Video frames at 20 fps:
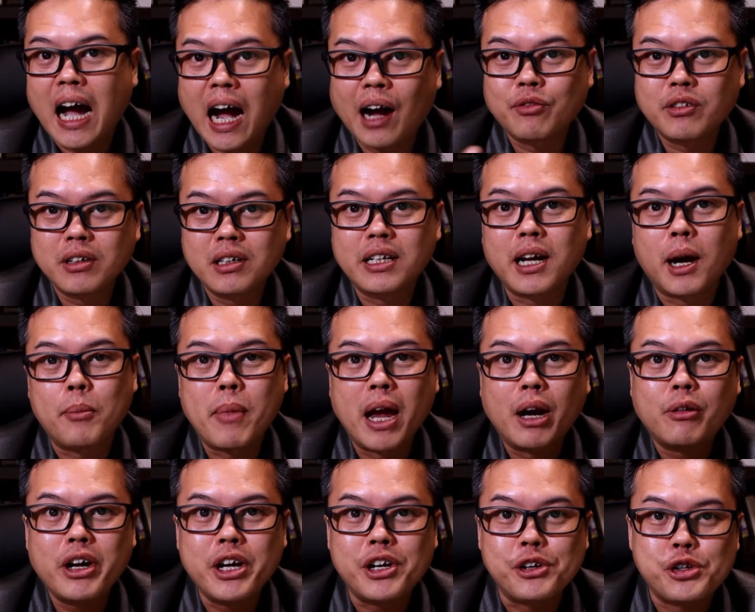after their
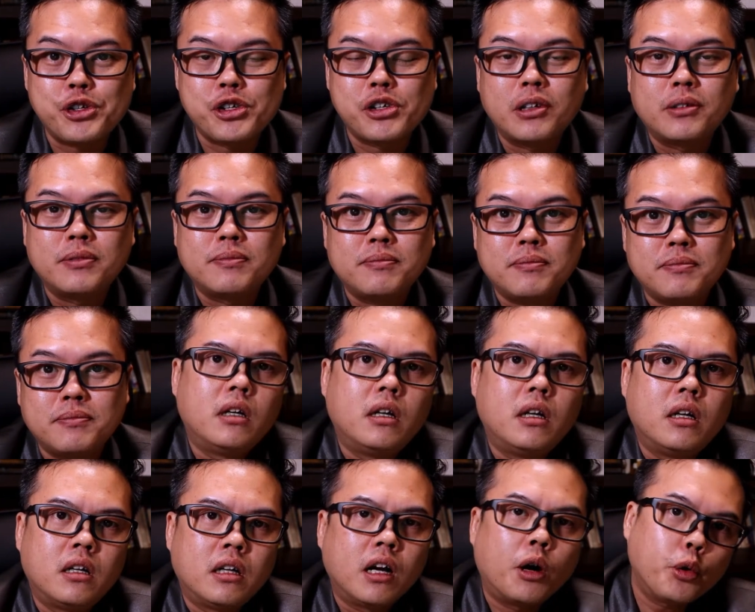marriage.
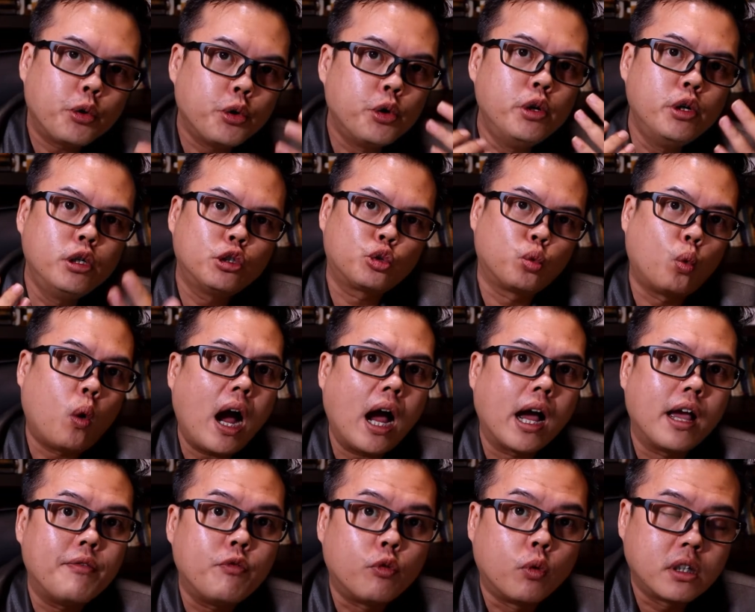Now, Yu's
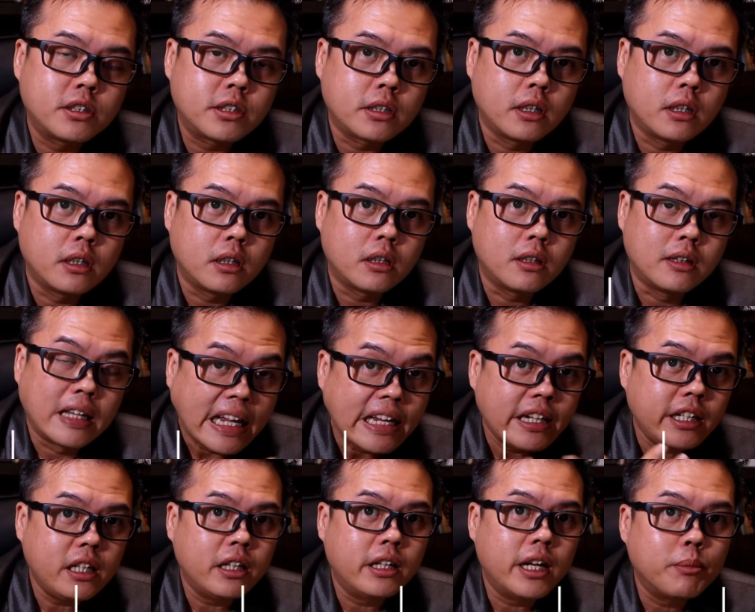wife was a
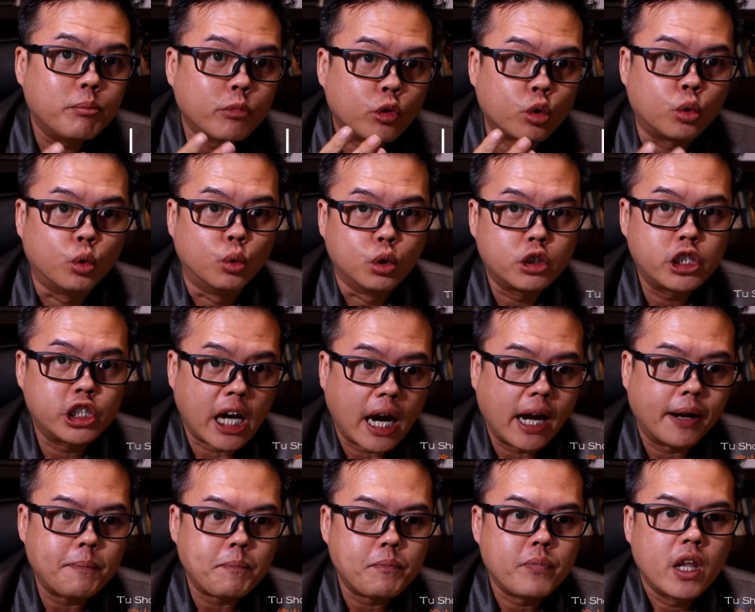lady named Tu
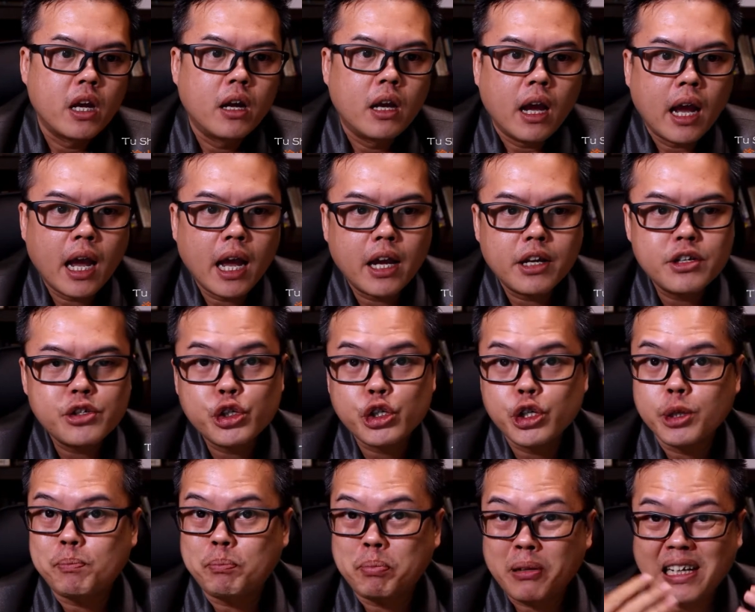Shan, and
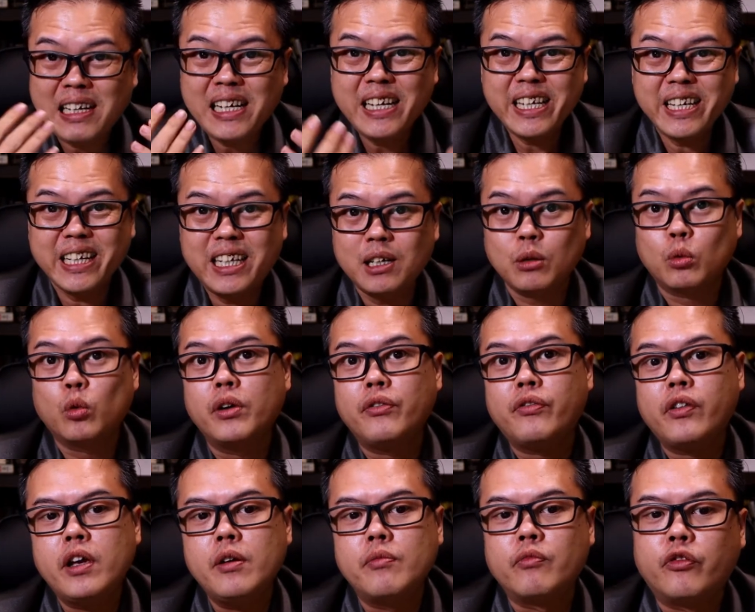she pleaded with
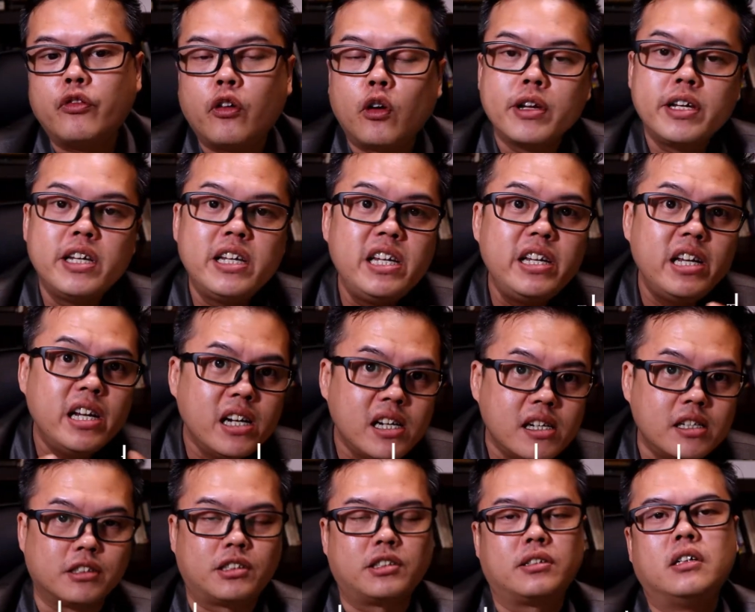him for
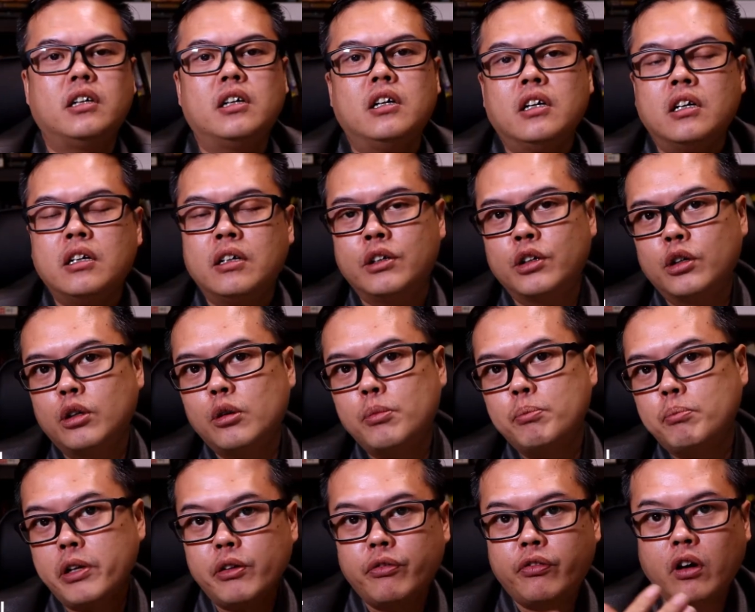years, you know,
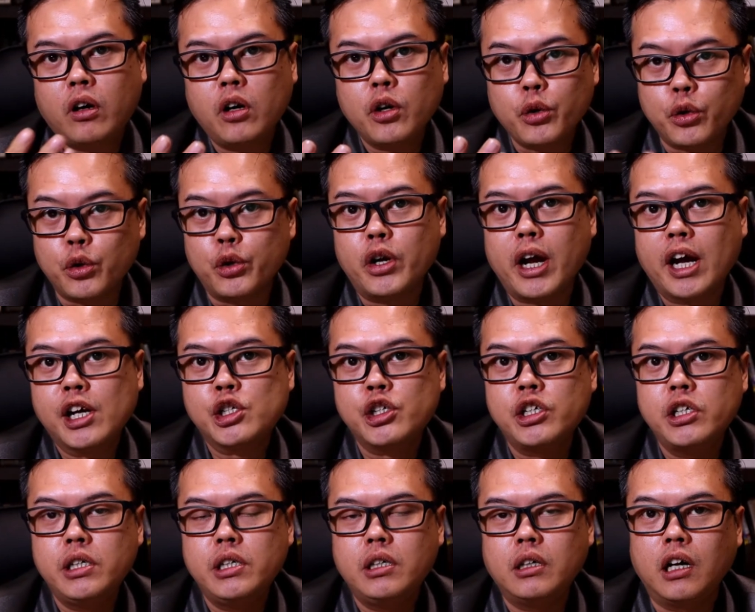before Yu
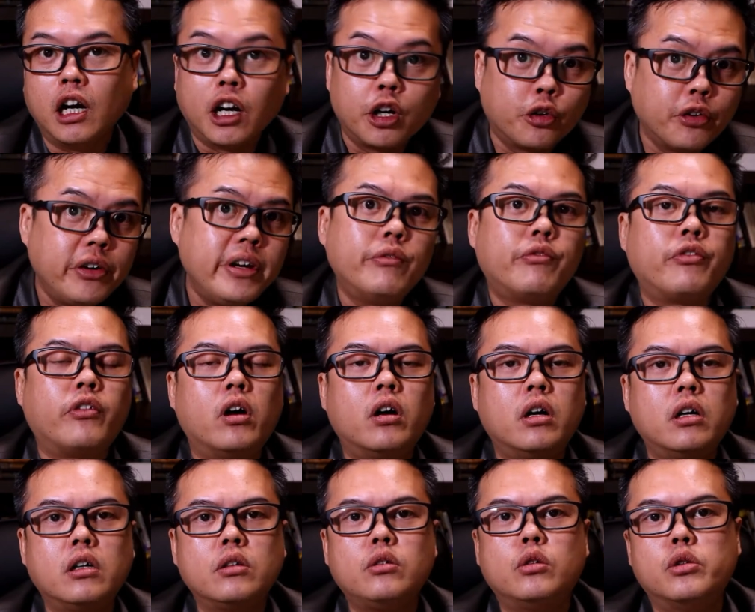actually agreed for
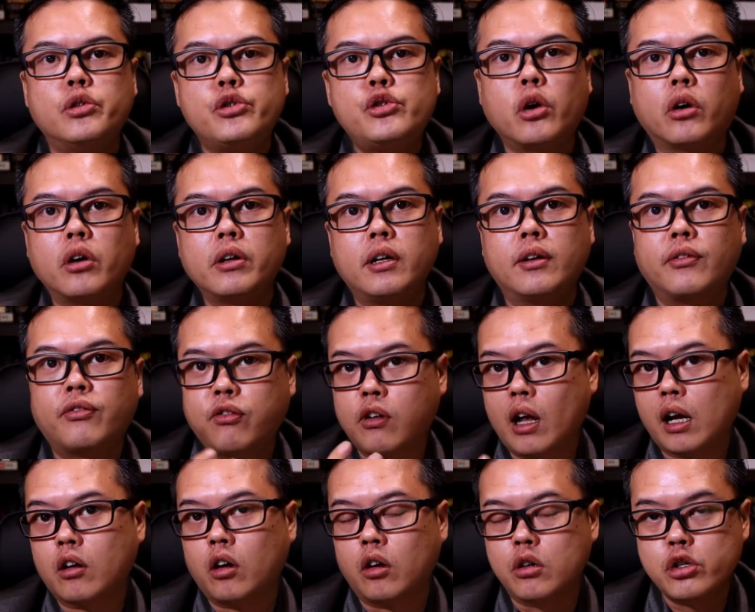her to join the
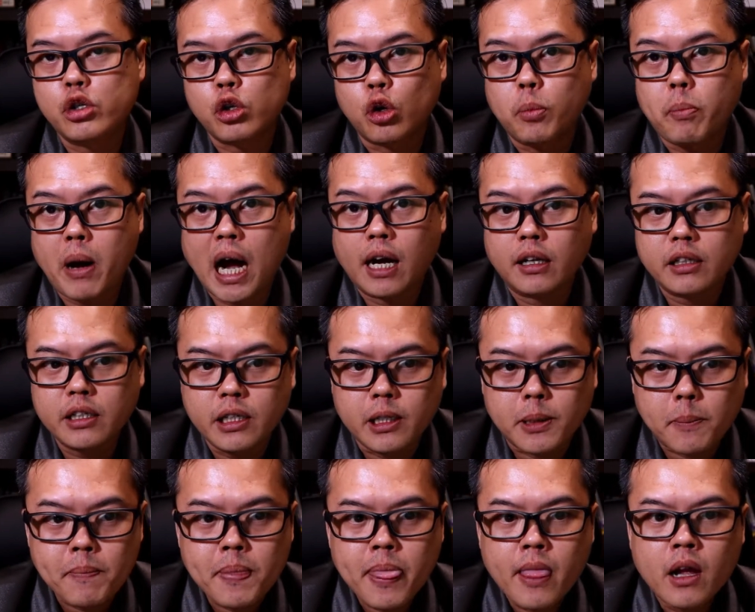flood control party.